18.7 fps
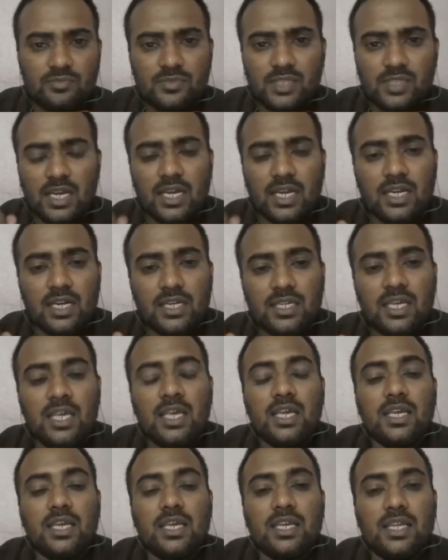And
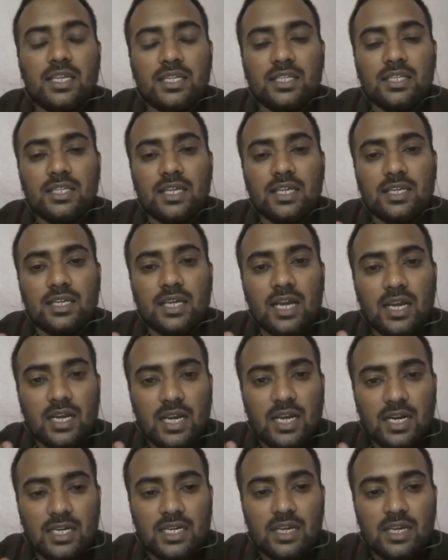in that
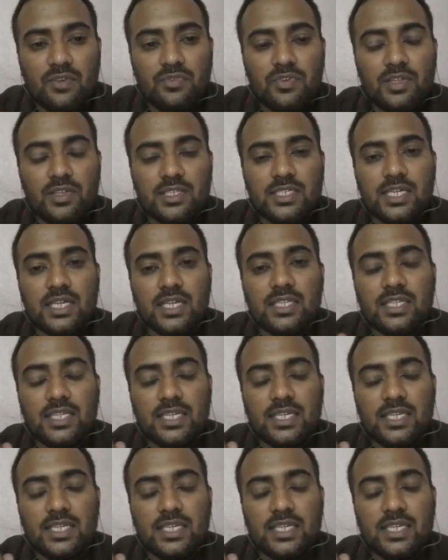cutoff region,